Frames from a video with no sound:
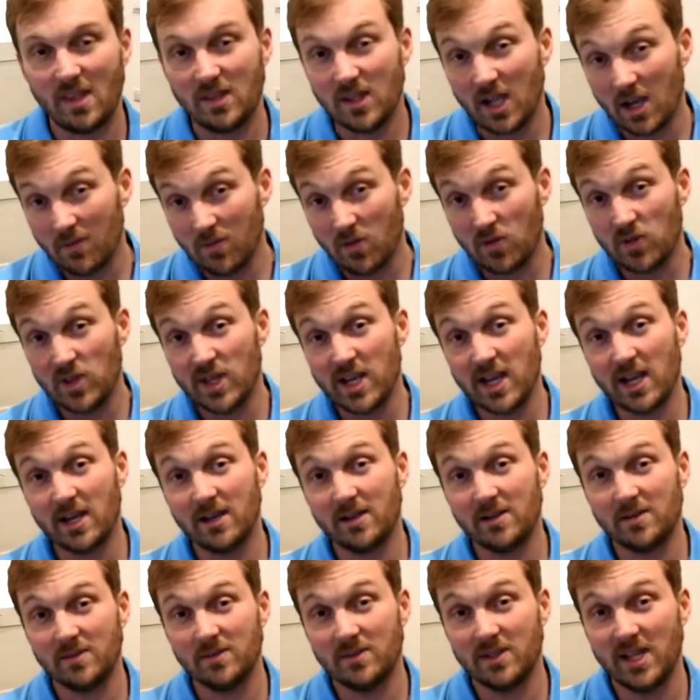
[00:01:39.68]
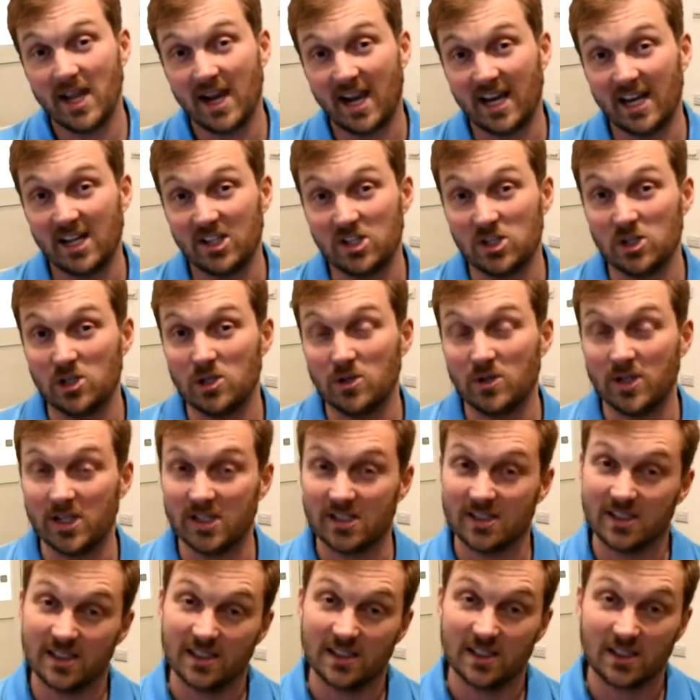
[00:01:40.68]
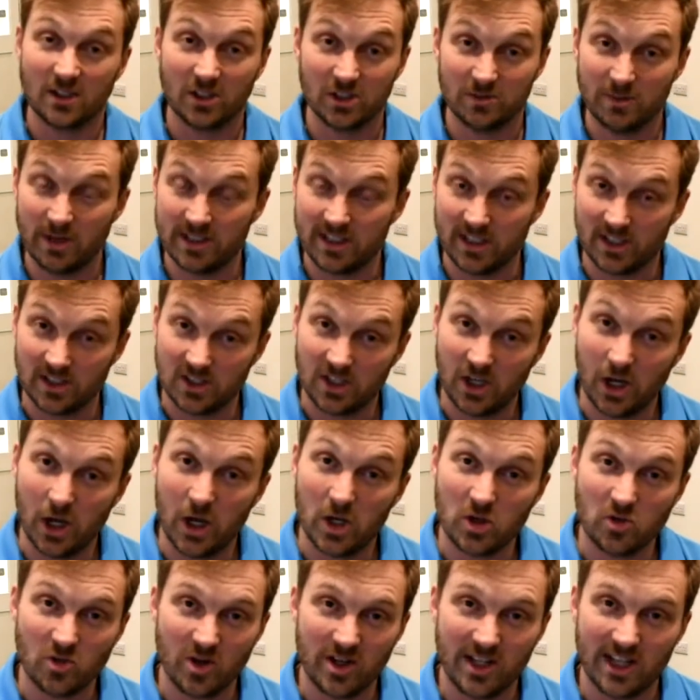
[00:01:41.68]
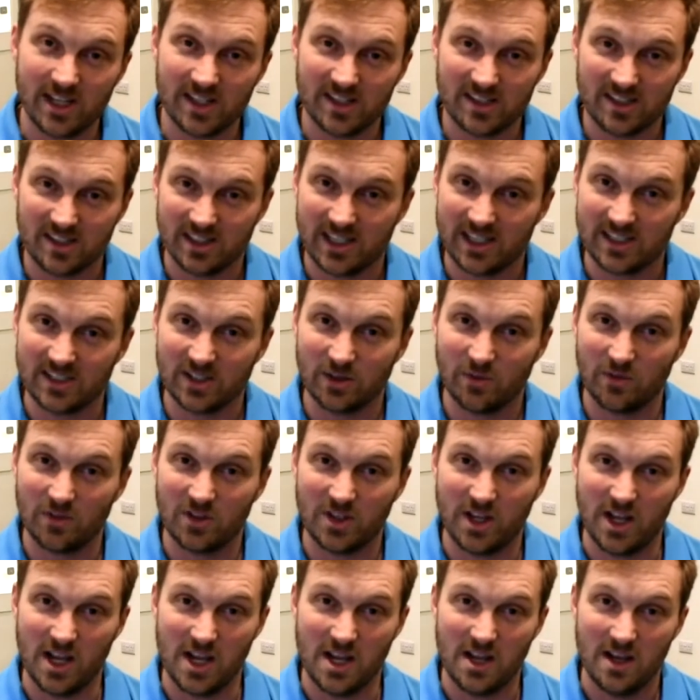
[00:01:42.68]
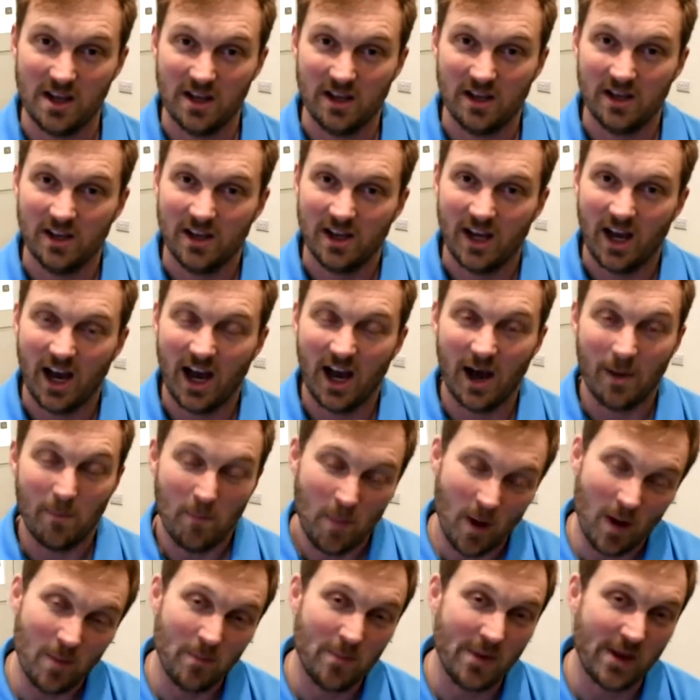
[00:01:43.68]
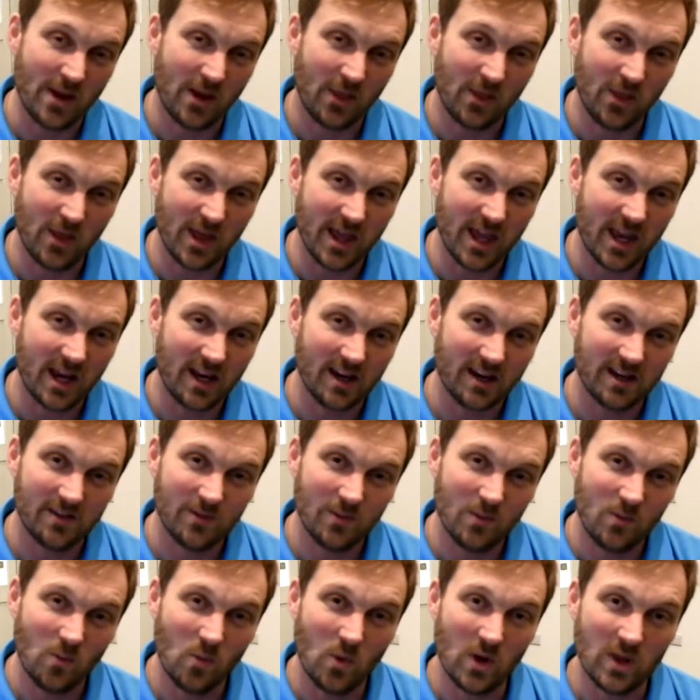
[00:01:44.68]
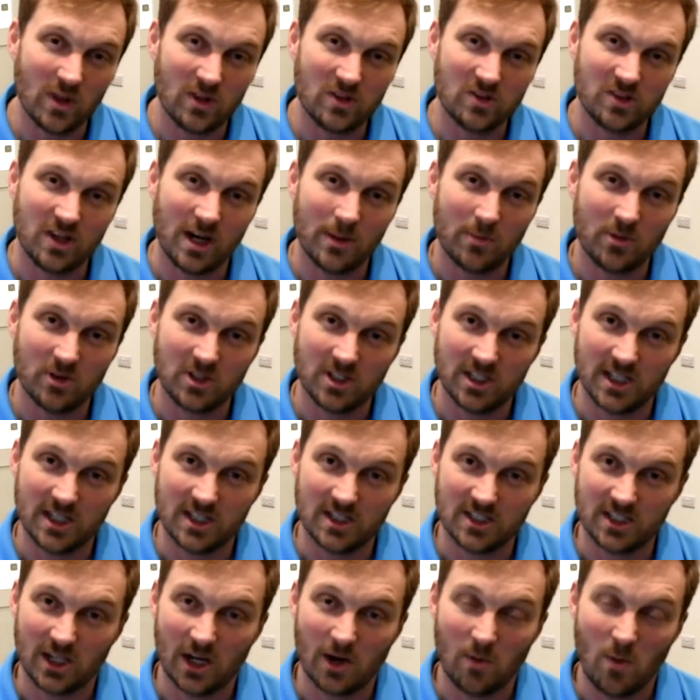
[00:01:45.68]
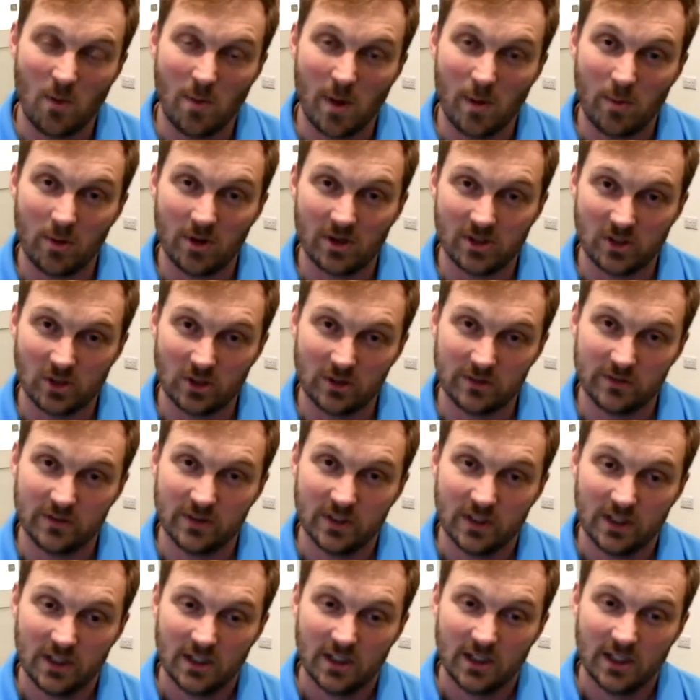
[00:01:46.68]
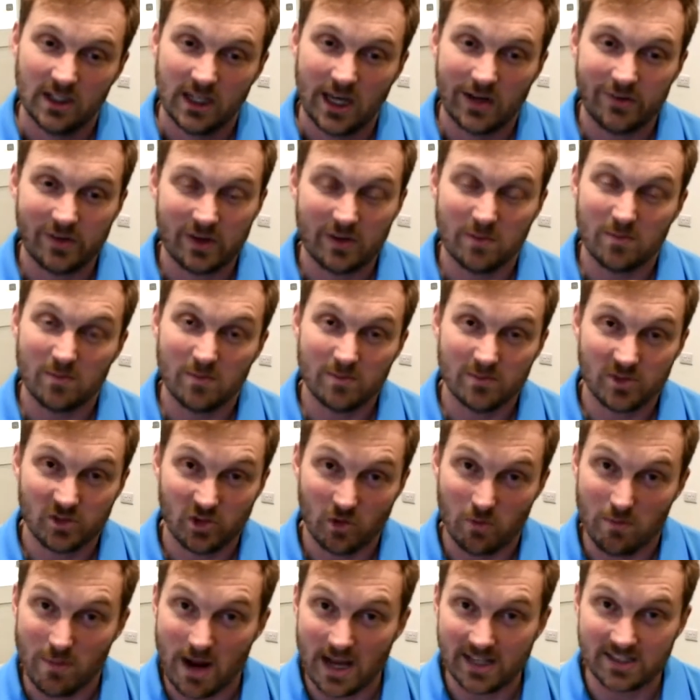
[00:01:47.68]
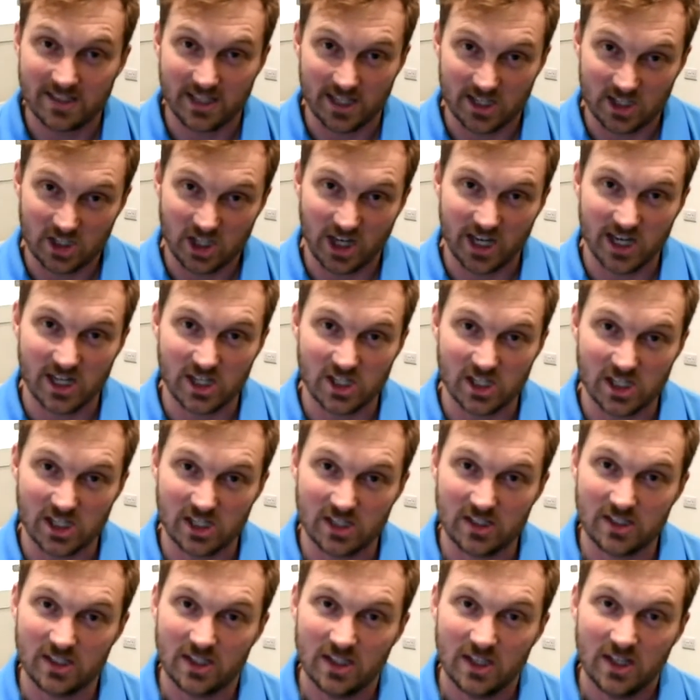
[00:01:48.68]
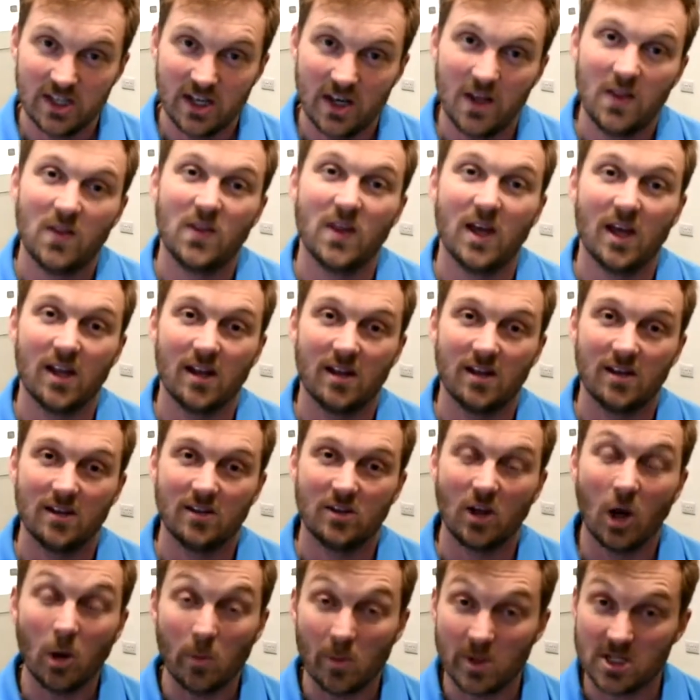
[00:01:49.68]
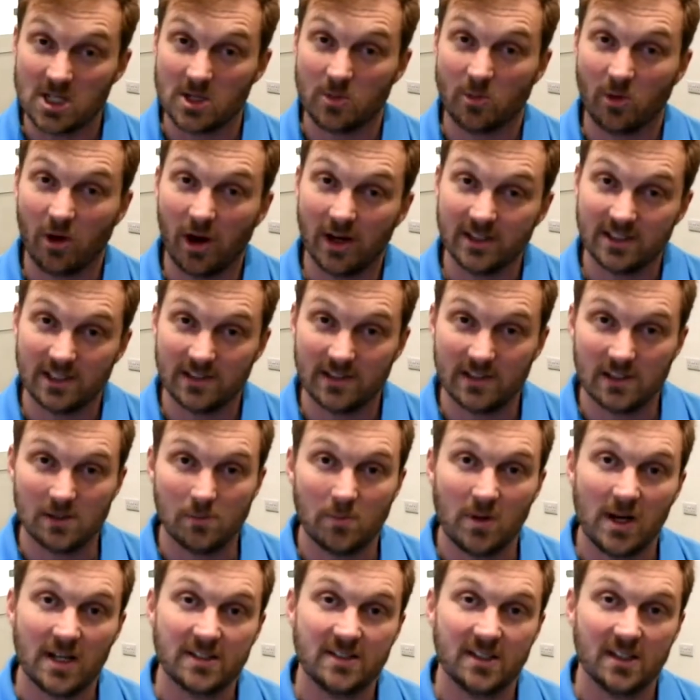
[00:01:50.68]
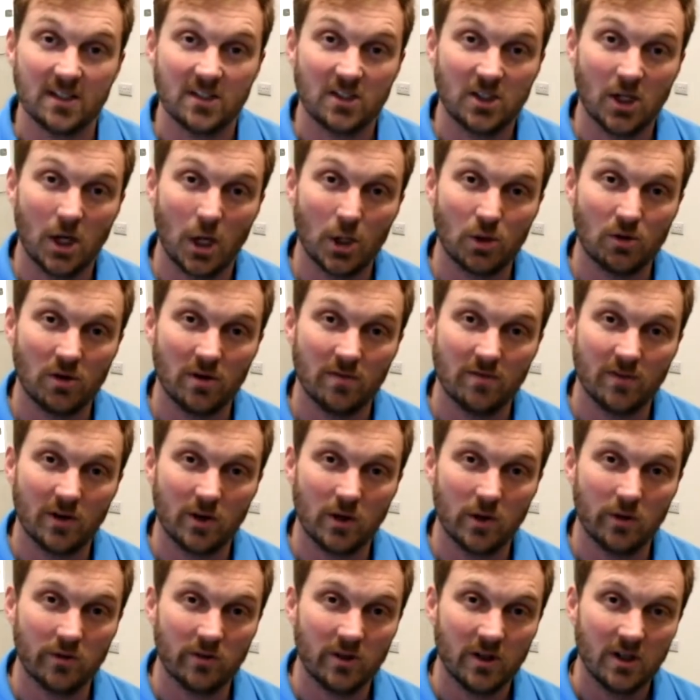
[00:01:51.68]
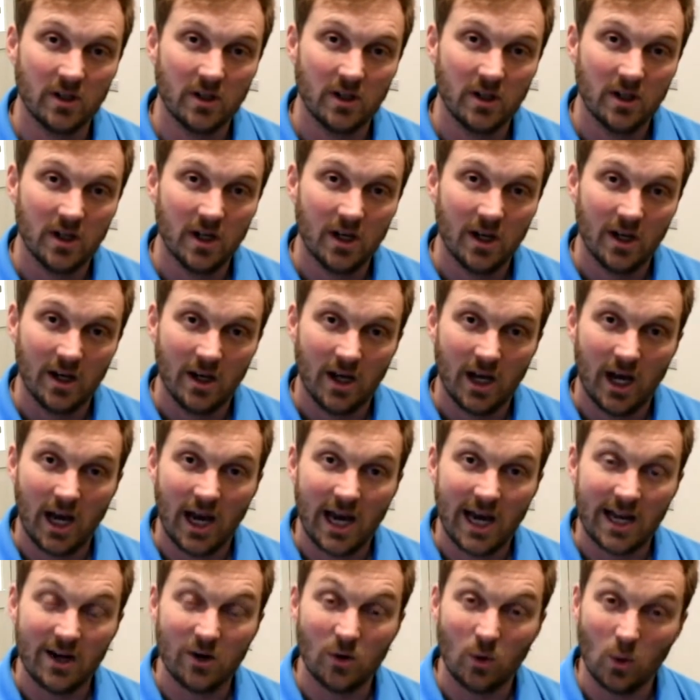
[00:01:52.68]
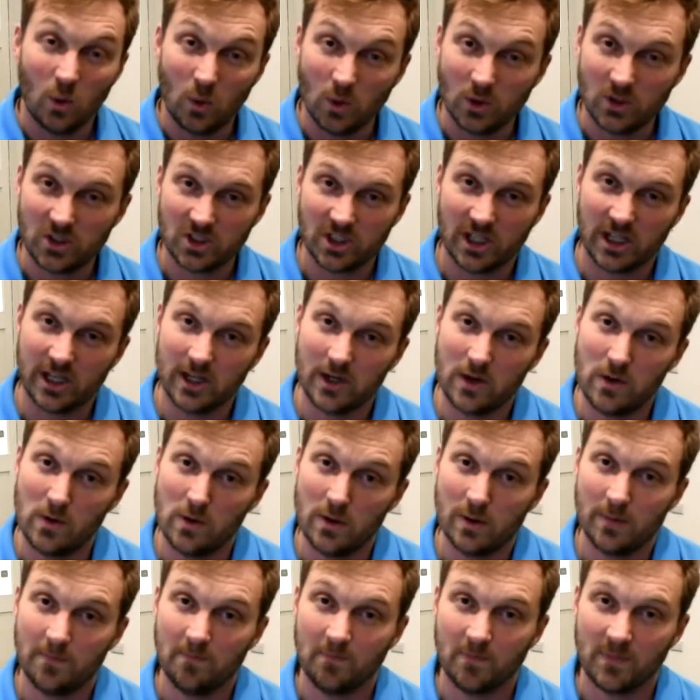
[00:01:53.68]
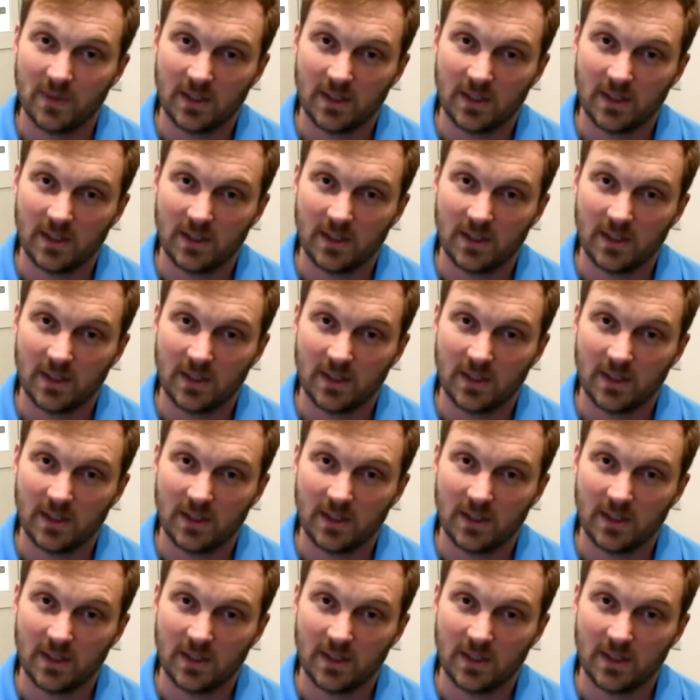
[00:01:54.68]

The other thing they're going to do is cosmetic surgery. That's obviously a big thing with celebrities. So when people are sort of having dramatic changes, then don't be surprised if there's some plastic surgery involved. And also,